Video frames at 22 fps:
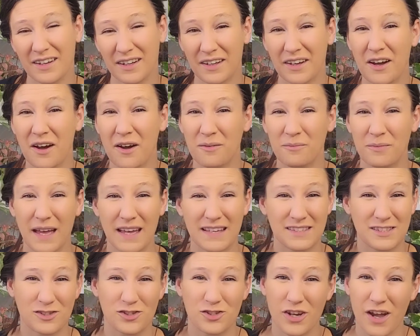going to come as
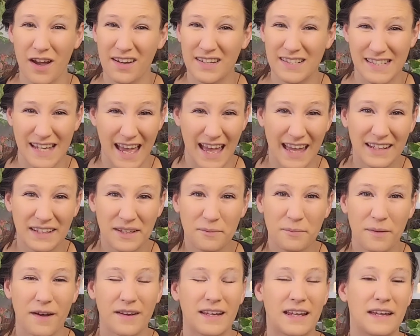a shock to
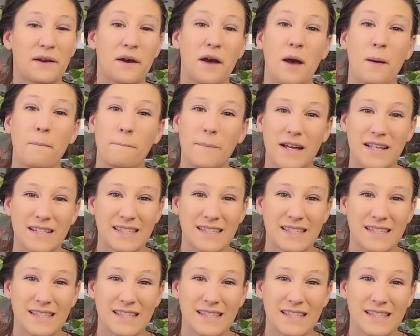anybody, but